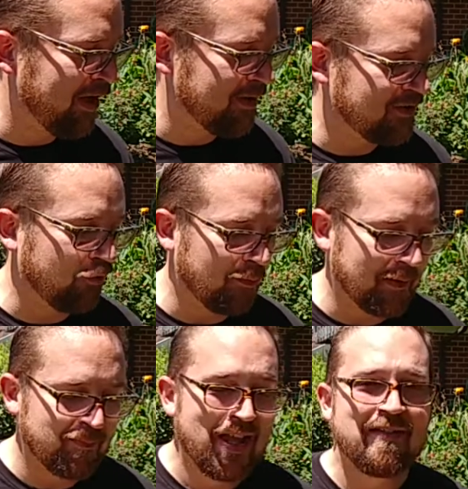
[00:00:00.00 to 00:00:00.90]
image for me.
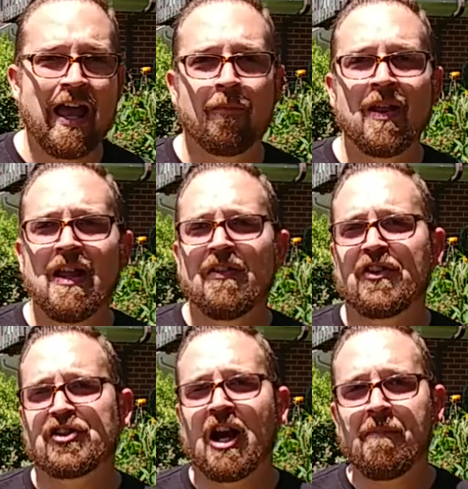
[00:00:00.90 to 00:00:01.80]
Now,
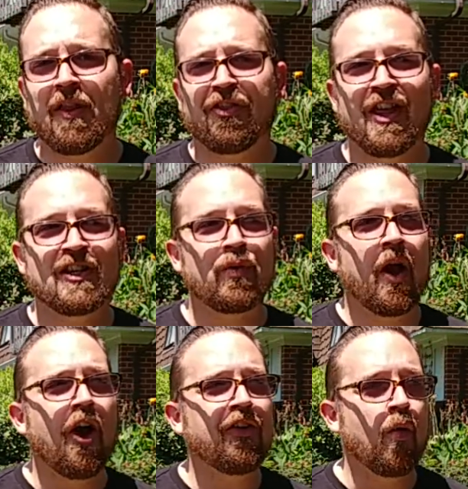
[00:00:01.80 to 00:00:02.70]
there's a couple of things we
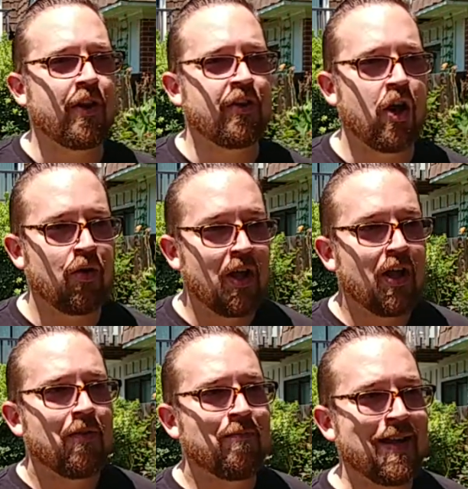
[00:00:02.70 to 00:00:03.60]
also want to know.
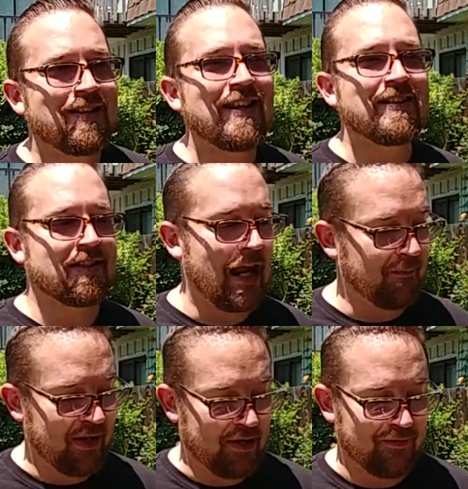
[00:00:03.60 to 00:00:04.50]
Mint didn't
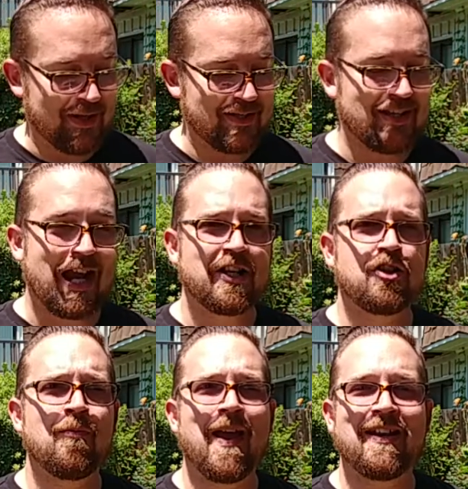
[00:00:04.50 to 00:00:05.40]
stop there. They decided
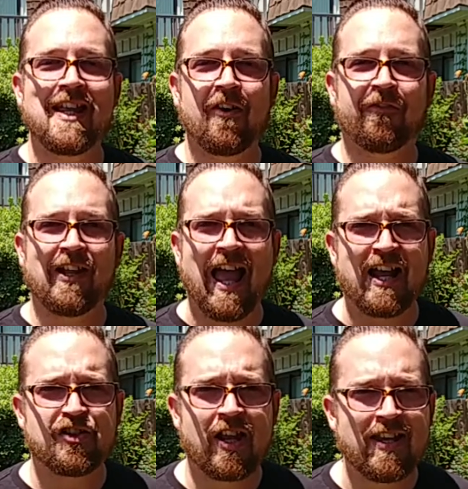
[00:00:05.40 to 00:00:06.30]
you may need a
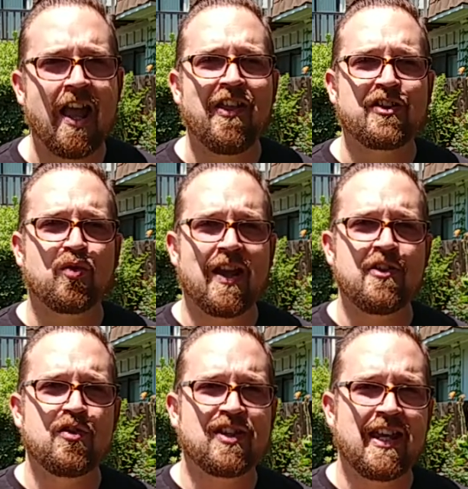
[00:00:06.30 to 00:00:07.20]
flash, and yeah, that's right,
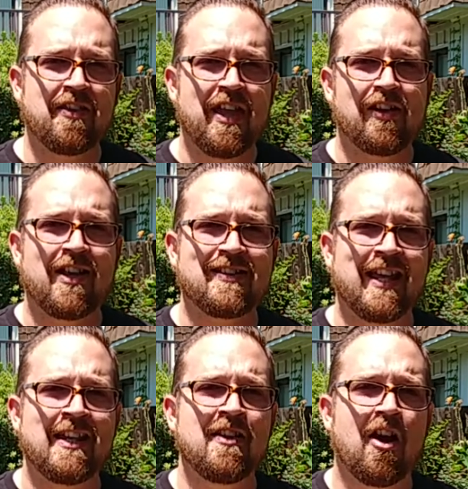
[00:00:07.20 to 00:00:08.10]
you see it there. It's
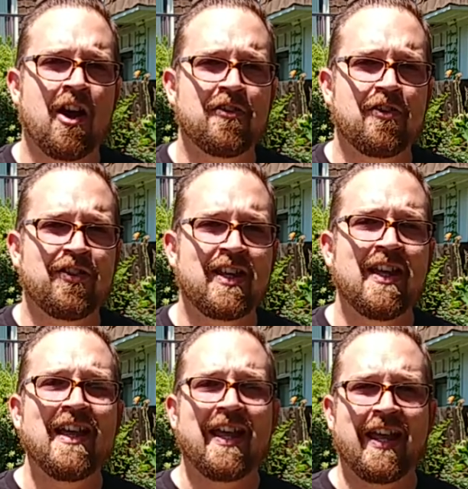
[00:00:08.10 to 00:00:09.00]
hidden under the
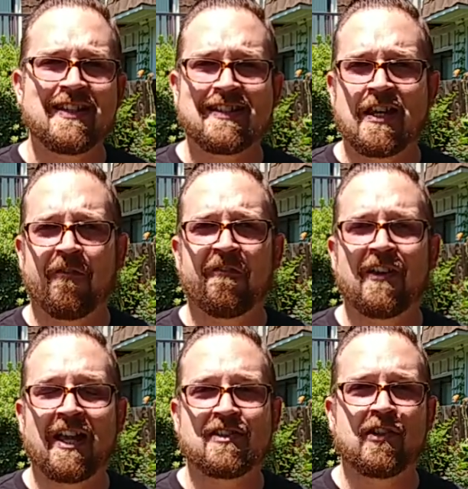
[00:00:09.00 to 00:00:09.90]
Instant
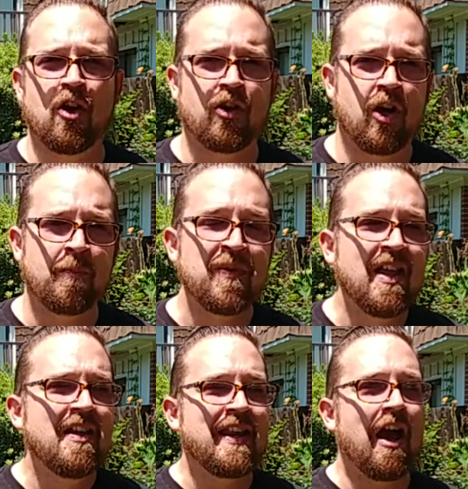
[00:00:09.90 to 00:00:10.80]
Flex logo.
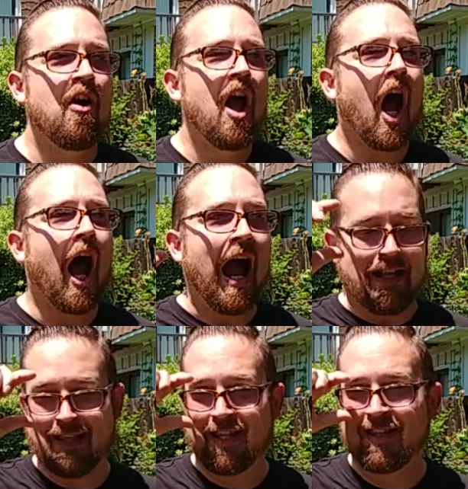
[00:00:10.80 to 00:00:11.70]
Now, I
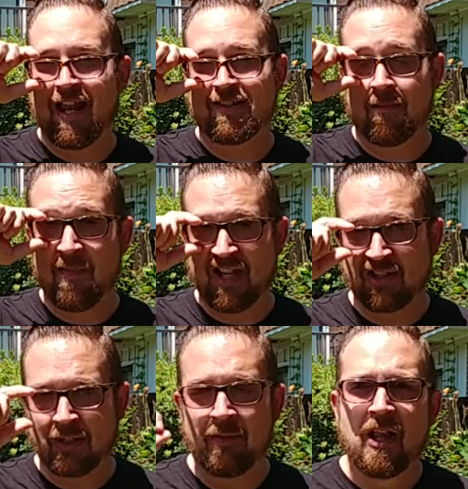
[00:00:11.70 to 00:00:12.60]
think that is
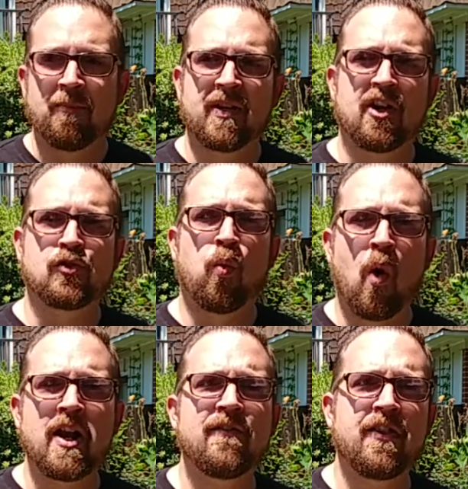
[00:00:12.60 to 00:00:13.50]
amazing, because
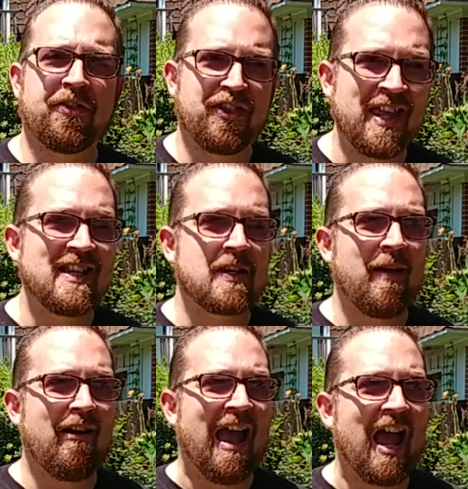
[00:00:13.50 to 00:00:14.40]
one of the things
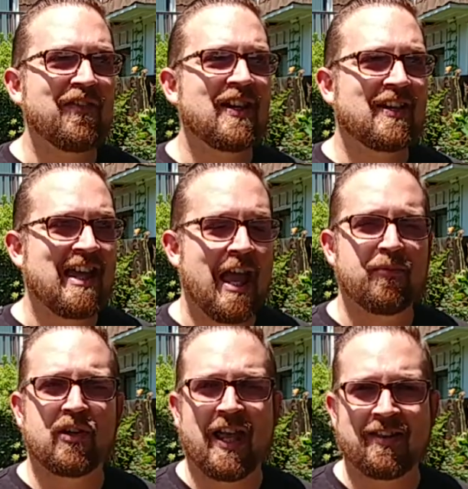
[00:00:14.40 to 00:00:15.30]
about having a
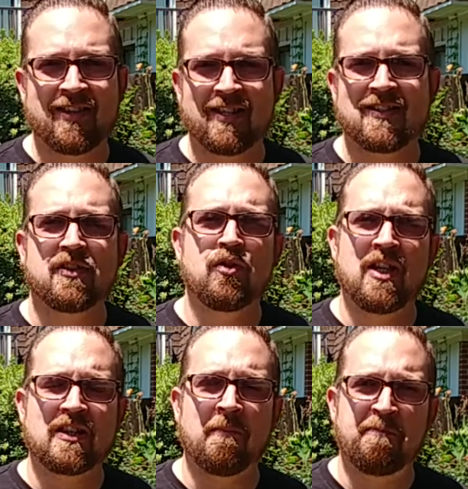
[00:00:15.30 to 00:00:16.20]
camera like this, you
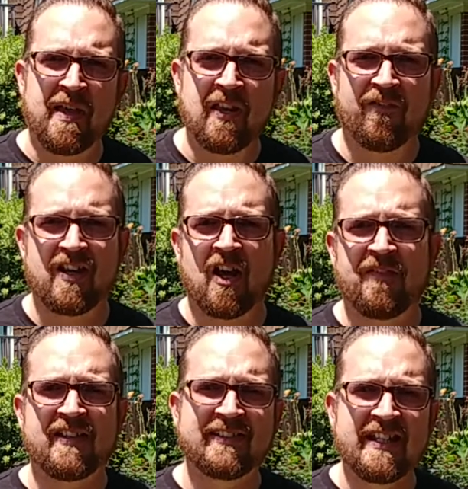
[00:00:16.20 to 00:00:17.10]
get the benefit of
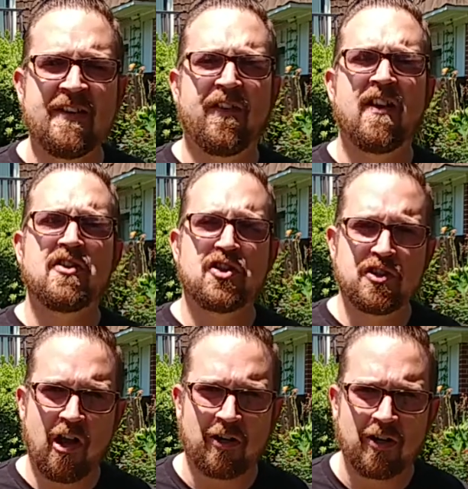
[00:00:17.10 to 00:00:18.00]
a leaf
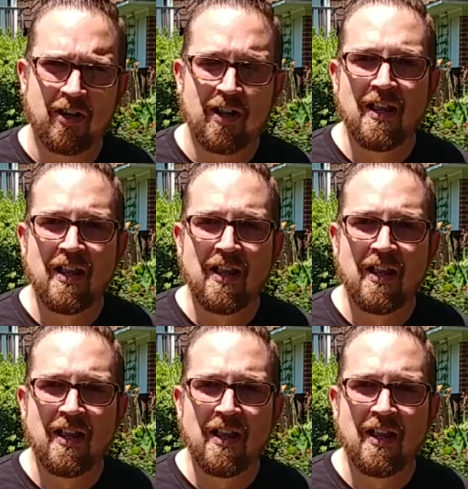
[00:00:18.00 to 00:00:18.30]
shutter.